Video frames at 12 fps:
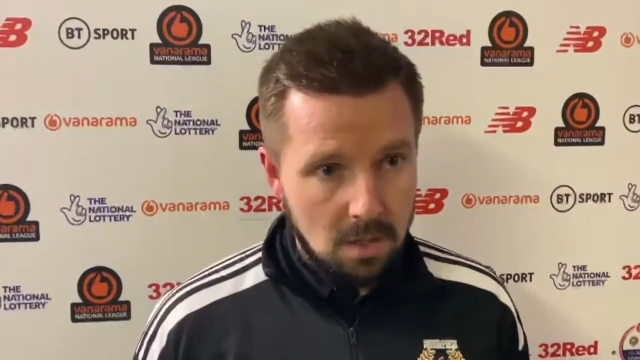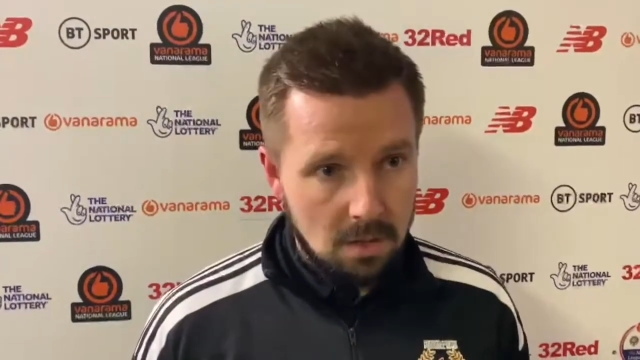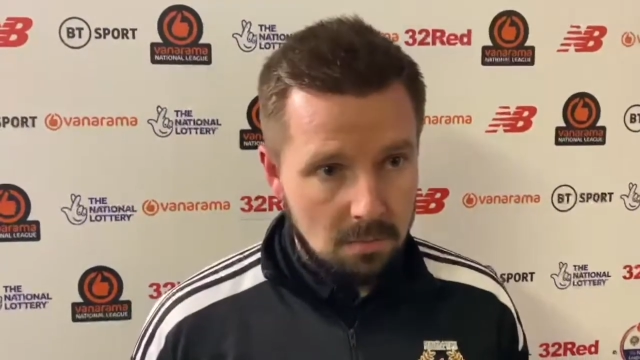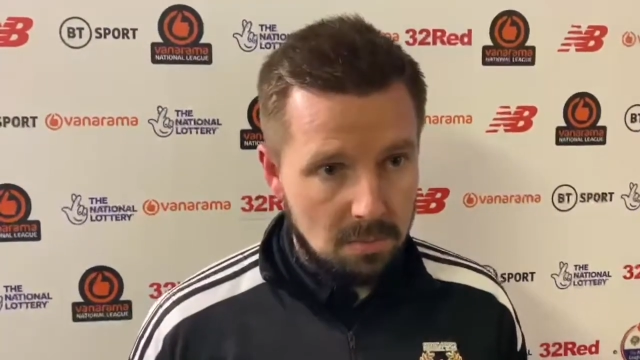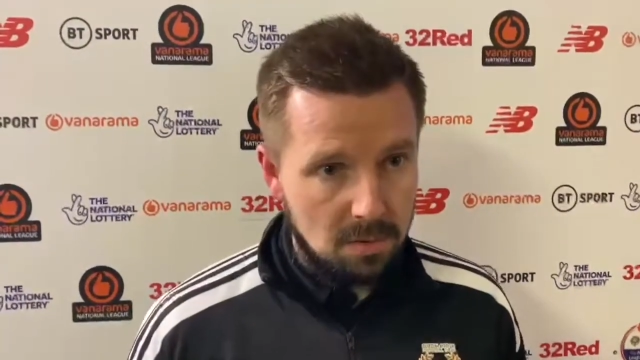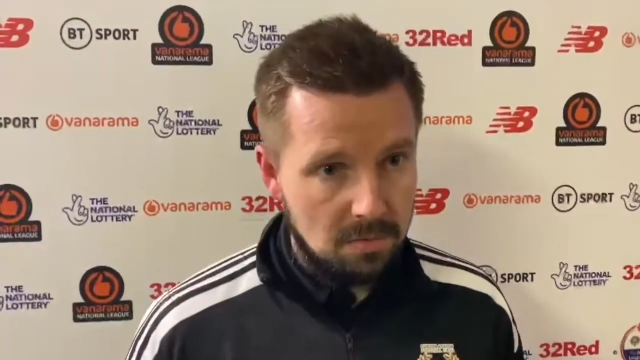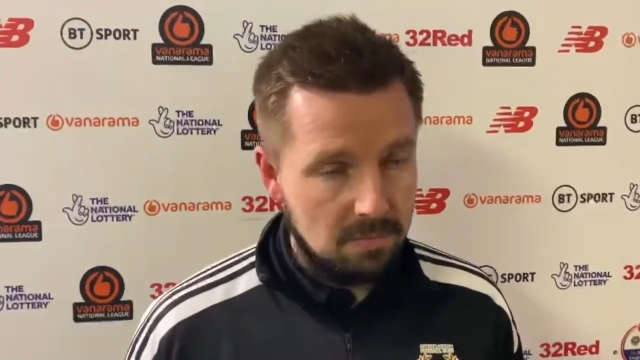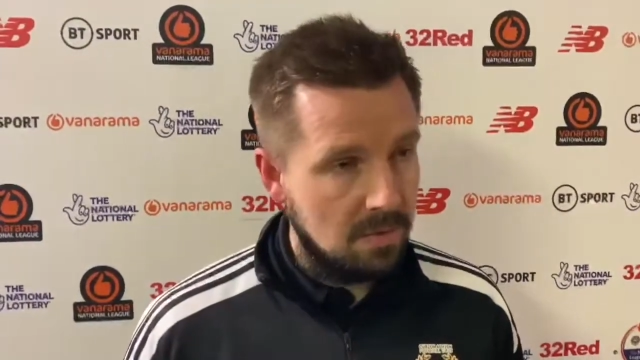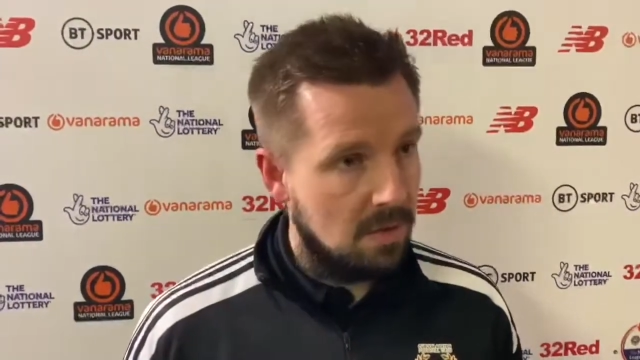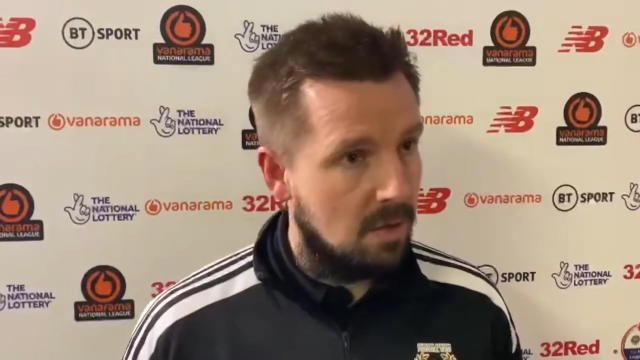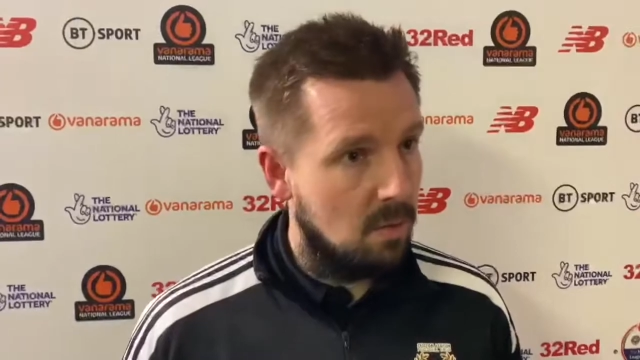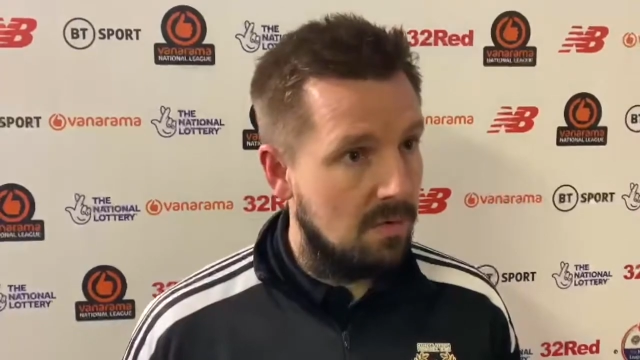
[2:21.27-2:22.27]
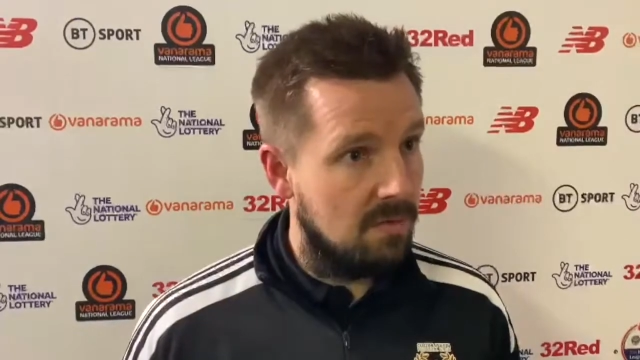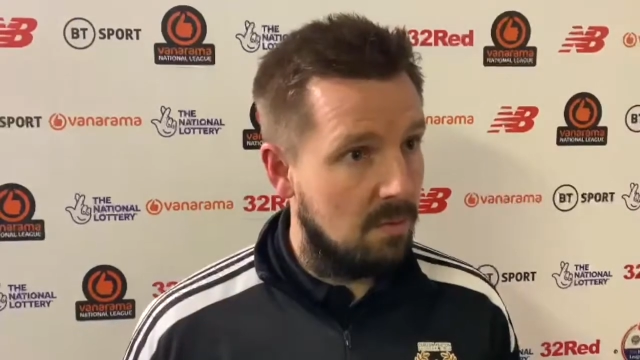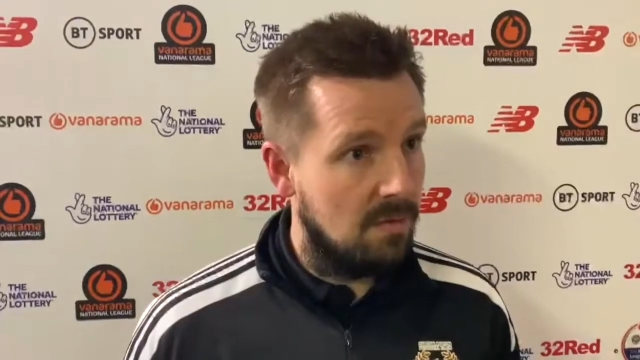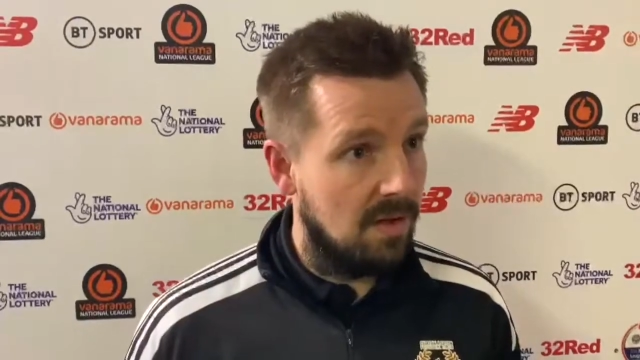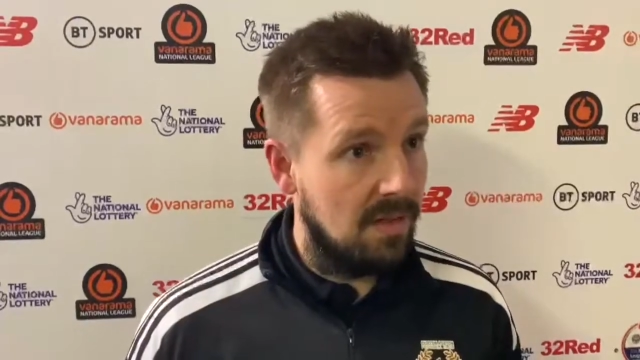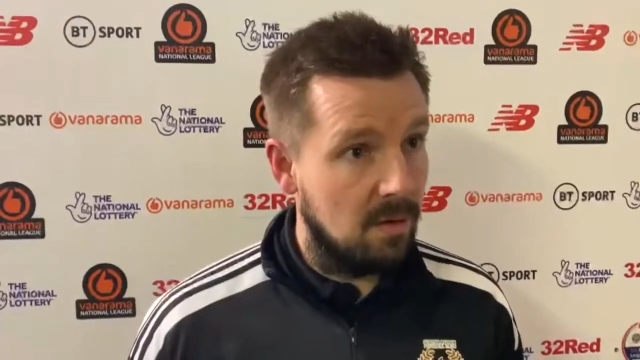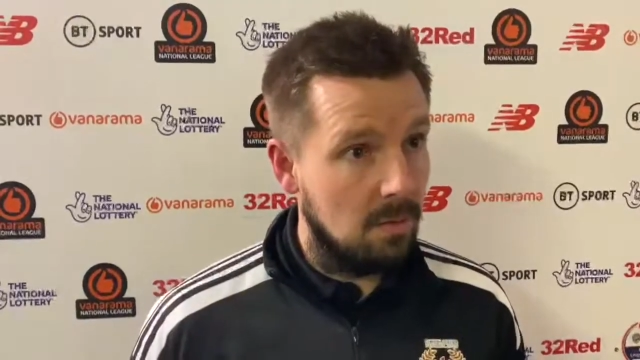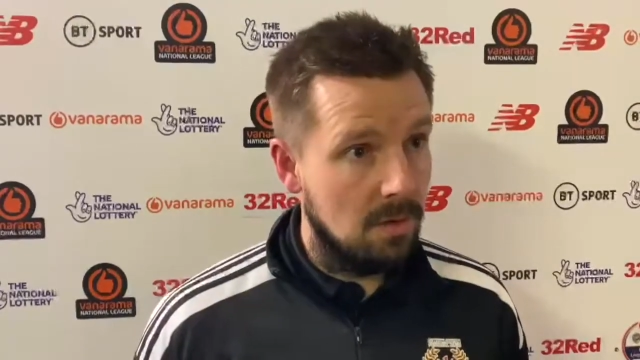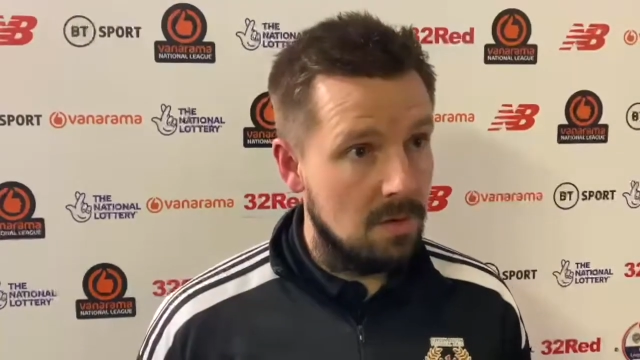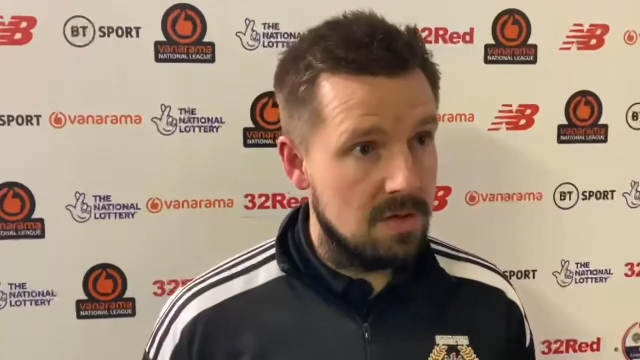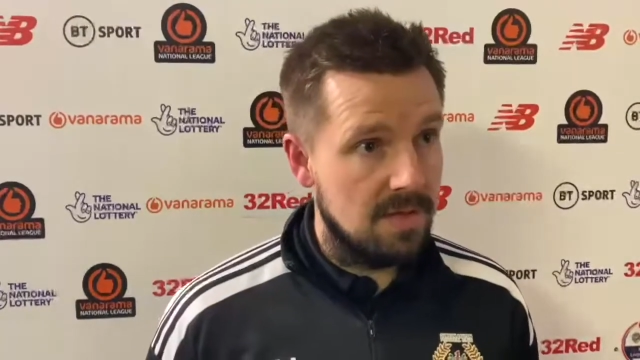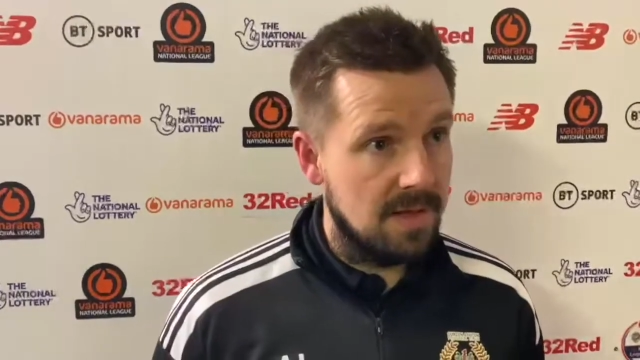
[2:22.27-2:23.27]
But you know, we've ended up
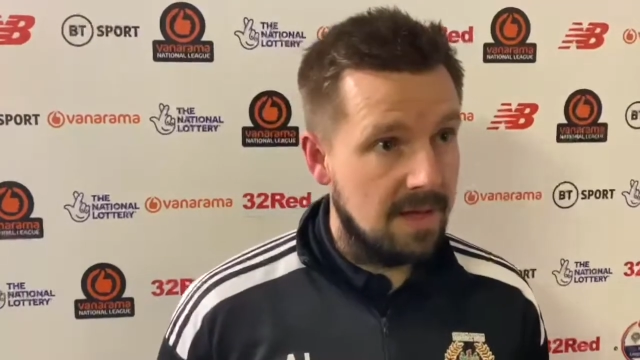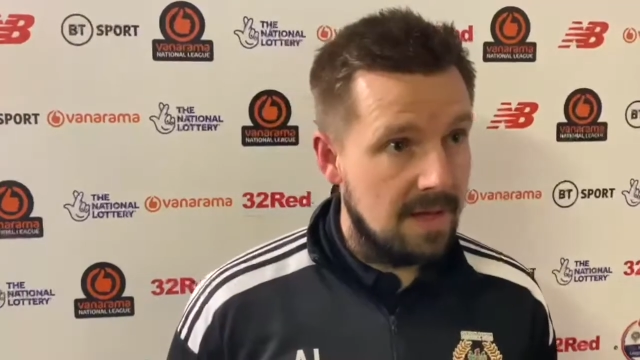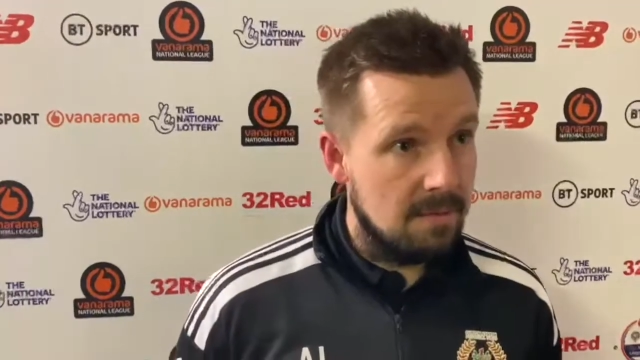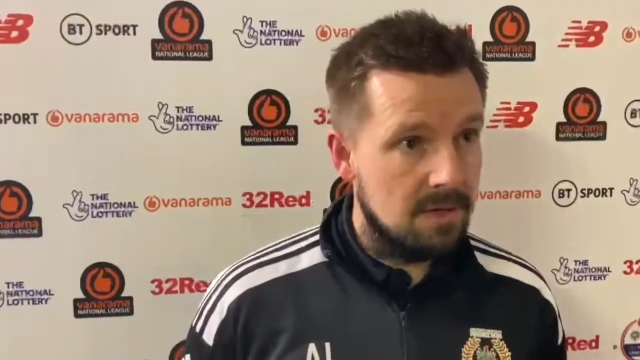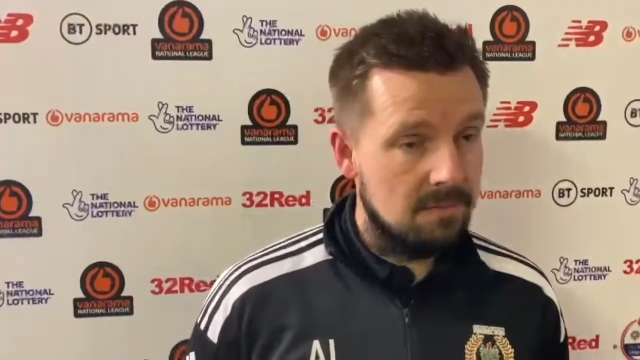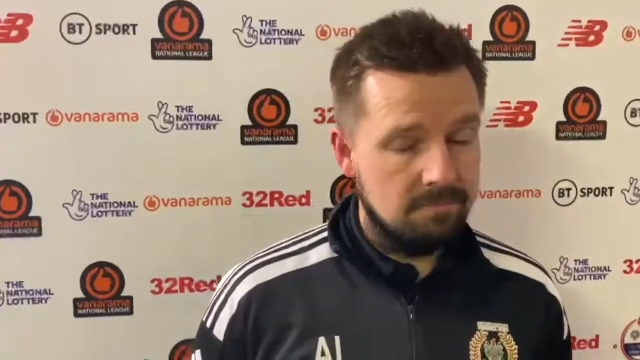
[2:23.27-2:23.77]
losing the game,